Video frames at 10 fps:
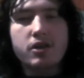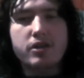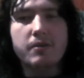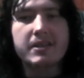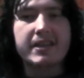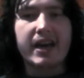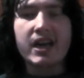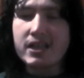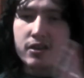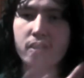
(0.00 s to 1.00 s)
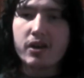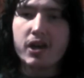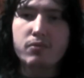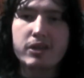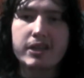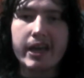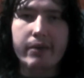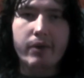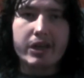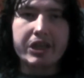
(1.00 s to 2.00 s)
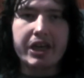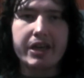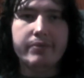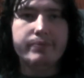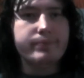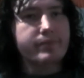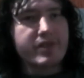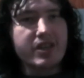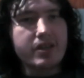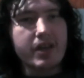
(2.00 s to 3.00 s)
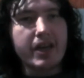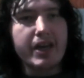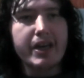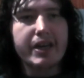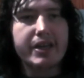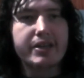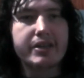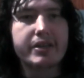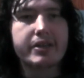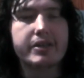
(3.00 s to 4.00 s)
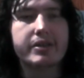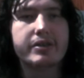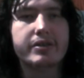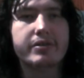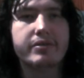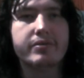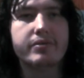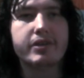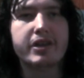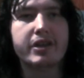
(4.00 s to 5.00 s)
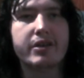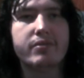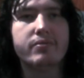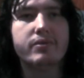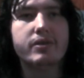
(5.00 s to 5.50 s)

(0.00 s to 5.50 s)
So let's see. I started on one day watching it, and, you know,